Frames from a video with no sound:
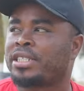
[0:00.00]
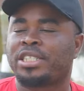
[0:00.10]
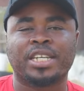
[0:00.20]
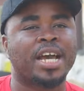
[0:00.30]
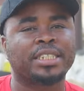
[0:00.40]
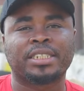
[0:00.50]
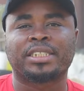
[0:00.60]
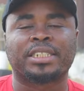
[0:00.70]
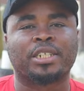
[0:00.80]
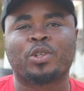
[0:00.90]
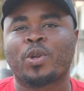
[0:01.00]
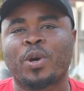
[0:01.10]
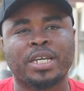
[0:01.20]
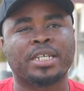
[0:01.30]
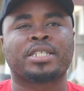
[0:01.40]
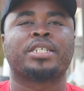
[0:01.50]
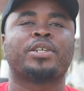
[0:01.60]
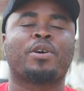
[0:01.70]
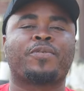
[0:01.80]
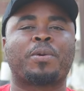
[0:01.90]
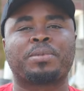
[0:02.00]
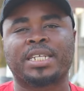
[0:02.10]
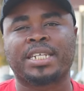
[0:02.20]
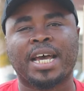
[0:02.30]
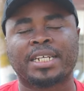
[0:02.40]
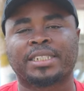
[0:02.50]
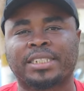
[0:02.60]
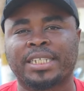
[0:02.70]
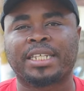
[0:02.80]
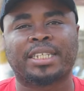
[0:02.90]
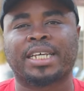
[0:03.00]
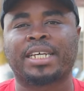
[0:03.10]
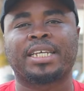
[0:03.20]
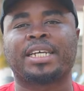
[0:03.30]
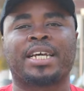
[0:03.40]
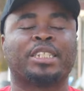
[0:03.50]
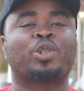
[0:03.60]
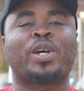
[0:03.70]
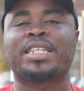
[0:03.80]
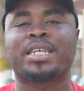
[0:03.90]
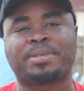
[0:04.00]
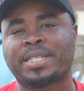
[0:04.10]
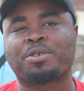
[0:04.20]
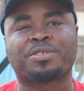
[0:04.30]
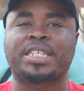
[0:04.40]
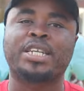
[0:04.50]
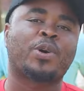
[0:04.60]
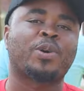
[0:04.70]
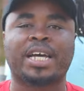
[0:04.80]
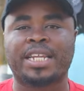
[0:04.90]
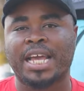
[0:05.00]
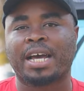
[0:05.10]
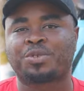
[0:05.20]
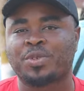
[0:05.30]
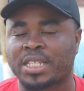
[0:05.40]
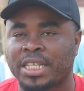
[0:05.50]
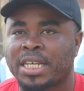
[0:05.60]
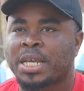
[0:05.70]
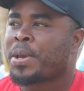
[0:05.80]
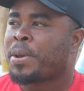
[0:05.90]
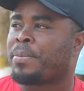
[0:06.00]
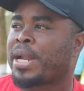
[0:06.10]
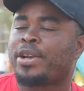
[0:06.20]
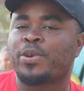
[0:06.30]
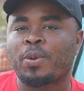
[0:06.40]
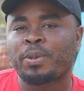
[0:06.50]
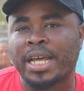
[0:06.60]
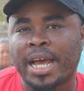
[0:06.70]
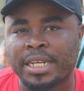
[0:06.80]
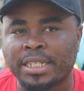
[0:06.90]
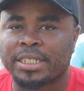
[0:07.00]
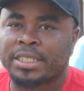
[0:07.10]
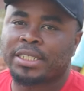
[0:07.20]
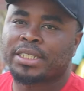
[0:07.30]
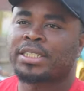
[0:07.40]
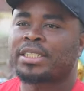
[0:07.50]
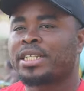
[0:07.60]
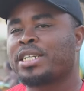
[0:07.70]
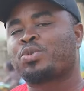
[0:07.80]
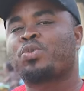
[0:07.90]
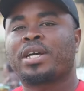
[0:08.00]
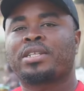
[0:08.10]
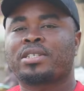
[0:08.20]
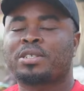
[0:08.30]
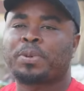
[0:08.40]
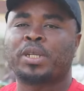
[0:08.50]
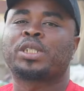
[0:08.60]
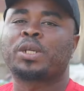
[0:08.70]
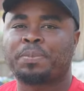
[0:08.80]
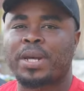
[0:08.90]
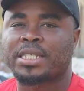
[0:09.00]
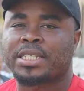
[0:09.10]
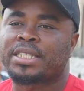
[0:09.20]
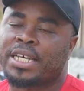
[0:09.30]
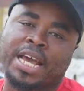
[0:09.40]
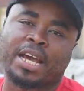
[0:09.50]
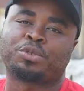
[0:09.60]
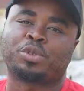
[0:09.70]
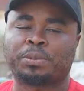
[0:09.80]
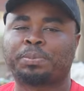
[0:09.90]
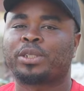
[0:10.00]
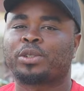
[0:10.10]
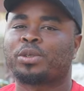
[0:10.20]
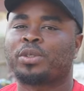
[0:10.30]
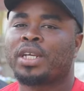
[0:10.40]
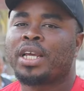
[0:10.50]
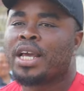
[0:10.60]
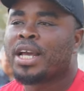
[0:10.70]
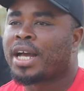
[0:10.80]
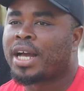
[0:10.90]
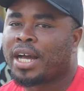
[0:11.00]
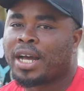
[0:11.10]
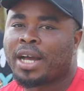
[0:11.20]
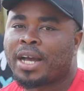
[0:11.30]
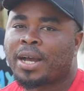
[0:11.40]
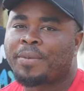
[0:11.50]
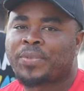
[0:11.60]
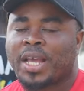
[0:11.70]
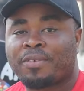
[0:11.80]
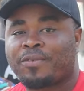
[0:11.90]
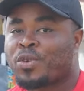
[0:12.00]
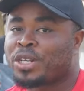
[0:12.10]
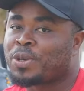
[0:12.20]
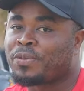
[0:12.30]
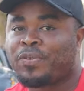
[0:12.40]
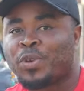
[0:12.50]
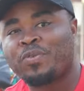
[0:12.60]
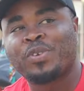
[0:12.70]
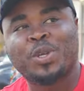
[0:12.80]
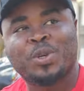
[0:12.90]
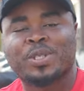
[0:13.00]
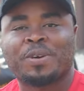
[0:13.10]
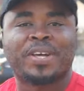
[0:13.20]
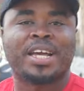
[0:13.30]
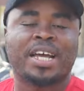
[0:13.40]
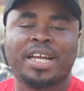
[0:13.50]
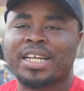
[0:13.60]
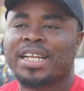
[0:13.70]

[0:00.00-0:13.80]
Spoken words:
judges and lawyers, you know, from the United States? They are here enjoying themselves, seeing all that they have to see. But I know that there's one special person that I have to speak to. I've watched some few videos of her